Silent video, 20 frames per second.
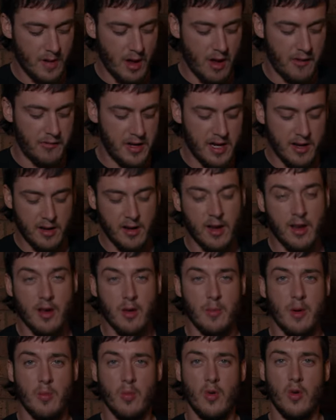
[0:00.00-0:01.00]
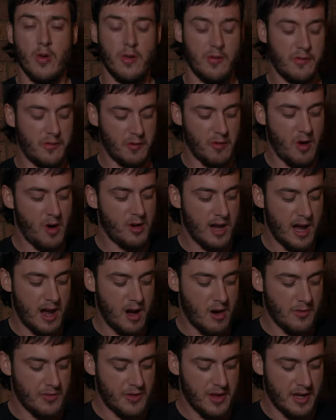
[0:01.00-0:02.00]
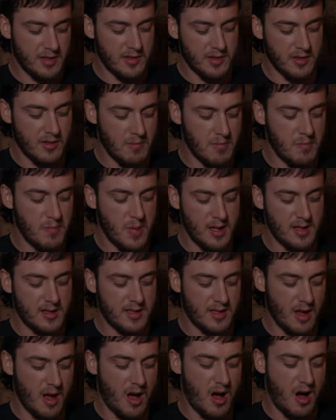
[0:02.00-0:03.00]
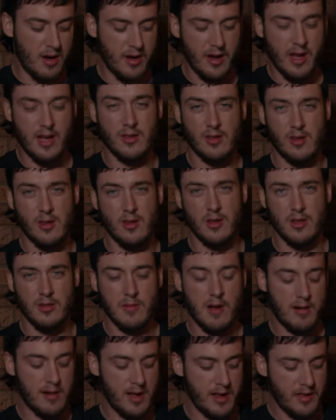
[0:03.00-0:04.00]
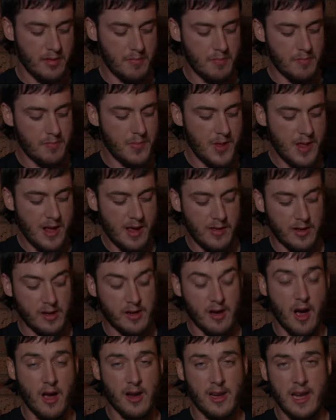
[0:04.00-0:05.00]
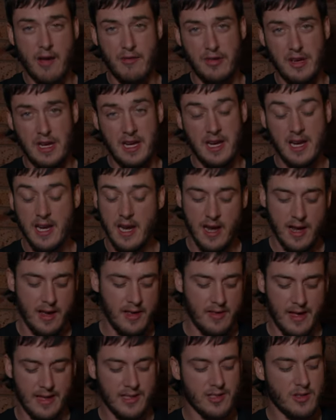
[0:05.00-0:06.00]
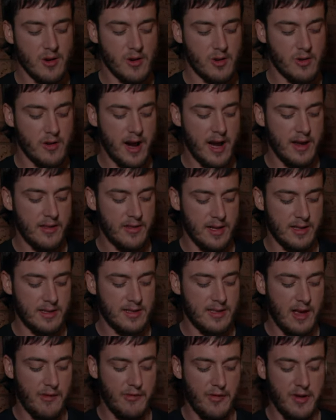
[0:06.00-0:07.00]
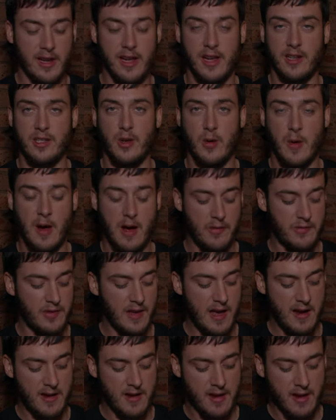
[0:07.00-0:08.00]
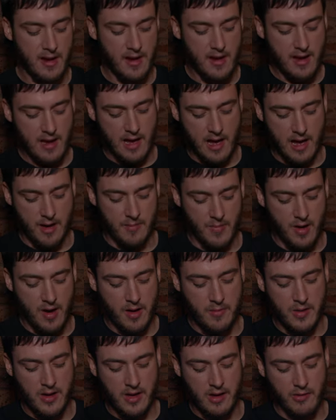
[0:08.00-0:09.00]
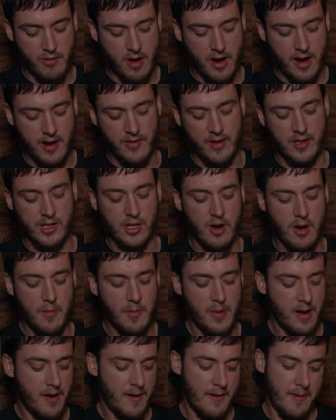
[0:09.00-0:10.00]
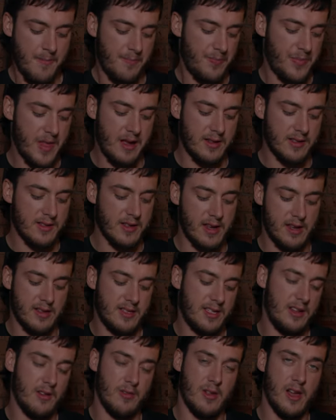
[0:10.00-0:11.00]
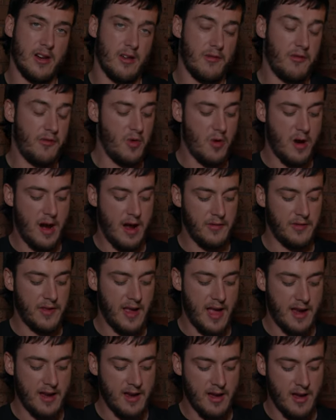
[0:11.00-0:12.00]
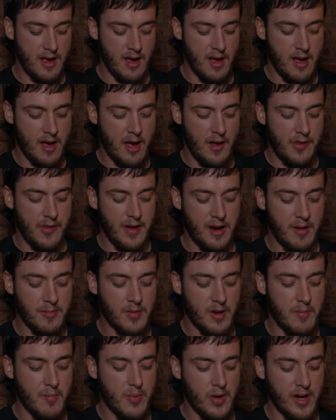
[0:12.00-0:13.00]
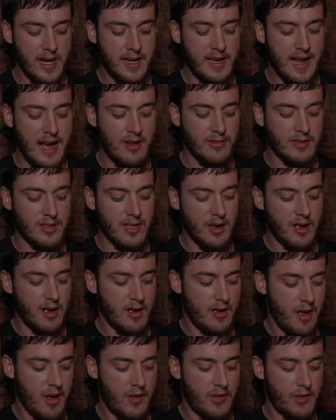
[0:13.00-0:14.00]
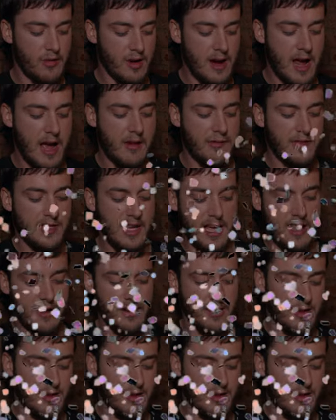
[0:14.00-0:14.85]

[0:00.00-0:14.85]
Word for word: I've eaten a little bit more of the rock cale. There's some bits that aren't as good as well, like the near the gut cavity. That's not great. That's definitely a two out of ten. Um, up here, right in the top, that's like still like a four out of ten. I think I'm going to bring it down to a three out of ten